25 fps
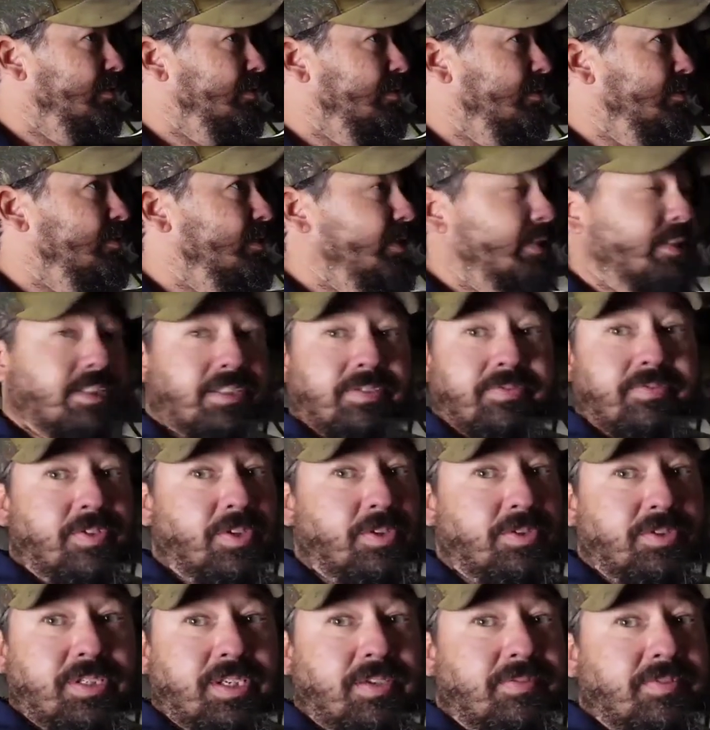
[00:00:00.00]
So this is the
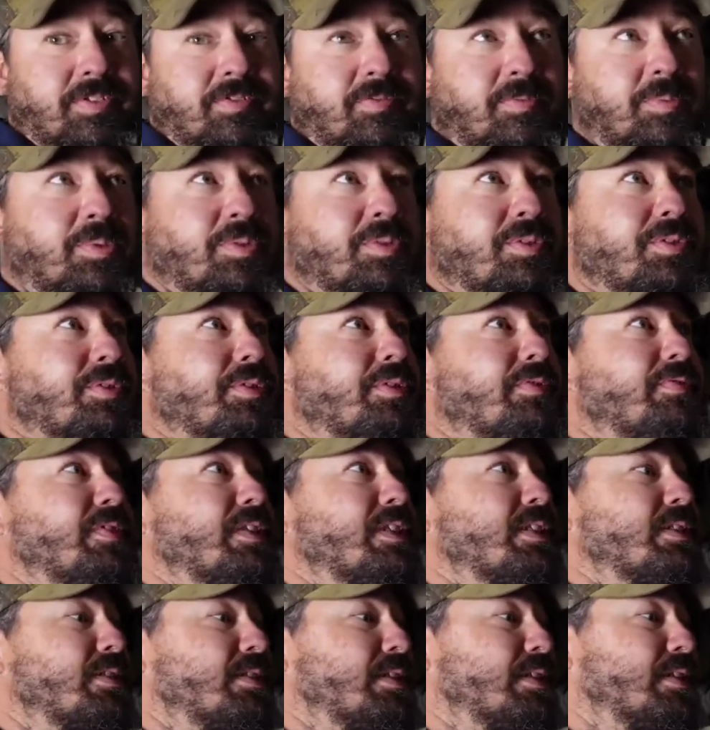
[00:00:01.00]
first I've never pulled a
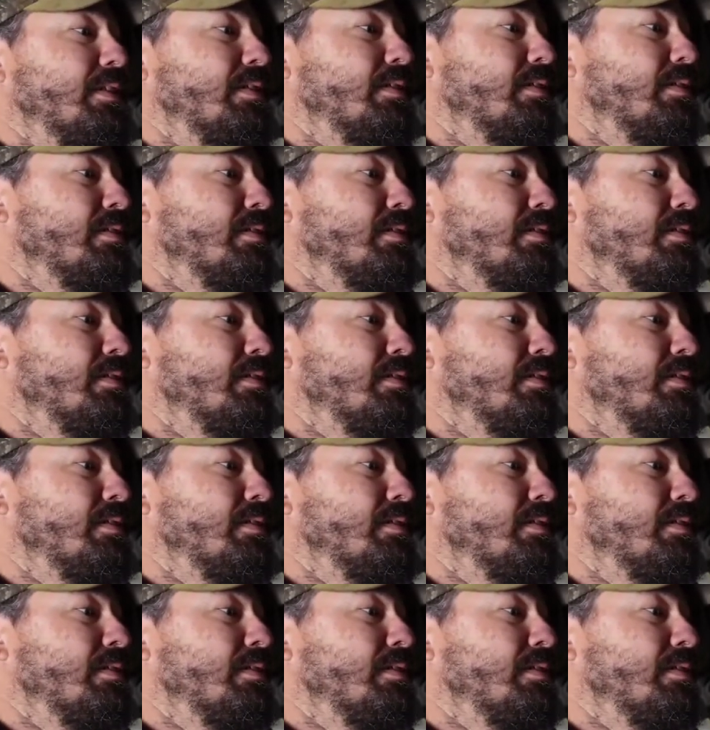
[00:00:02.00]
350Z